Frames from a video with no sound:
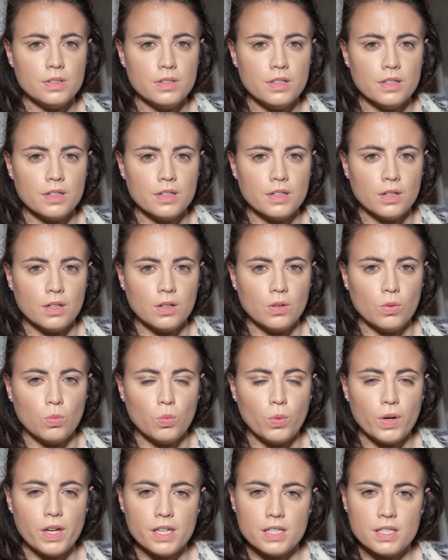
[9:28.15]
the
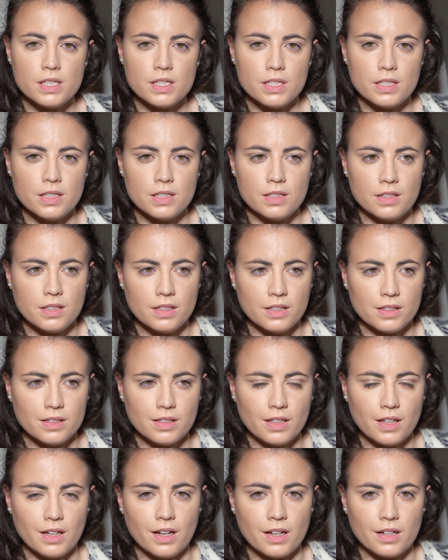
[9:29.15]
ways that
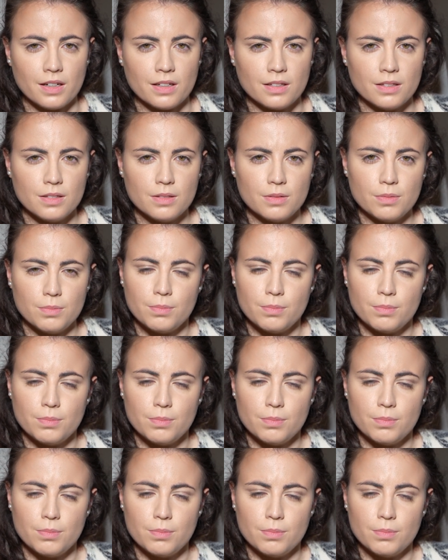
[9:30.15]
are